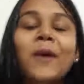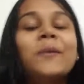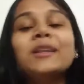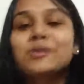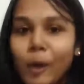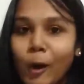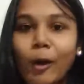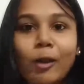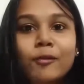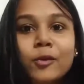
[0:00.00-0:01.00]
Well, to
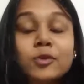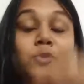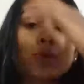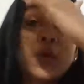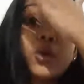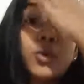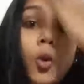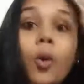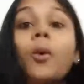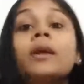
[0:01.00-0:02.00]
all of those who don't
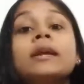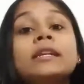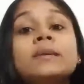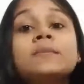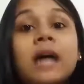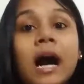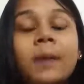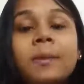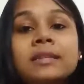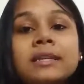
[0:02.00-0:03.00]
know what idioms
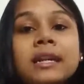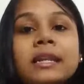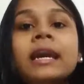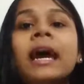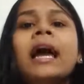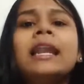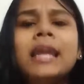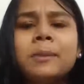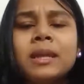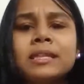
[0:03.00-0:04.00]
are, basically,
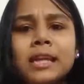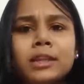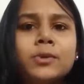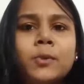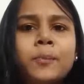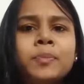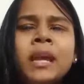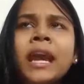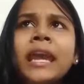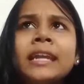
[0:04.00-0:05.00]
let me tell you.
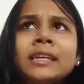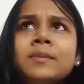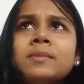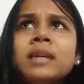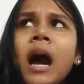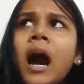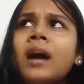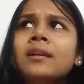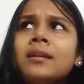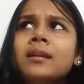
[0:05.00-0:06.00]
Idioms
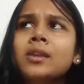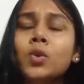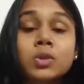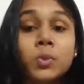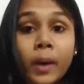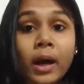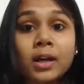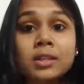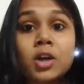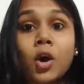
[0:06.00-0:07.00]
are those
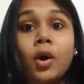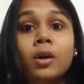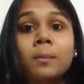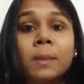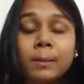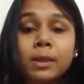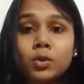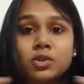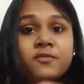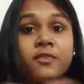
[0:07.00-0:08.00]
words or maybe
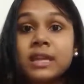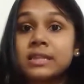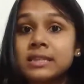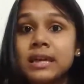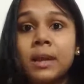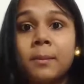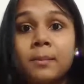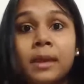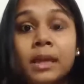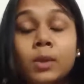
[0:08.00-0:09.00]
those phrases that are
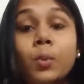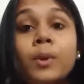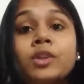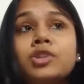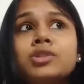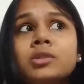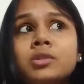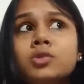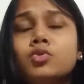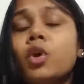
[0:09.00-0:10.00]
made which
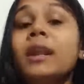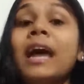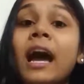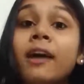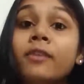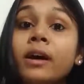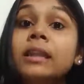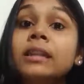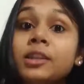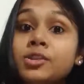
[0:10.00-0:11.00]
do not have a
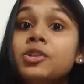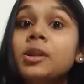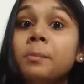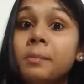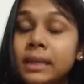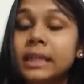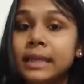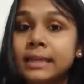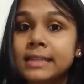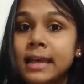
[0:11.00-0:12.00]
literal meaning
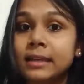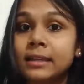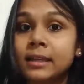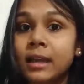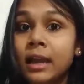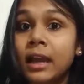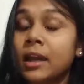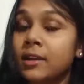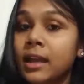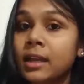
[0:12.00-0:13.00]
exactly,
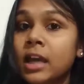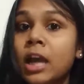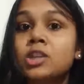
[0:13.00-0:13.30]
right?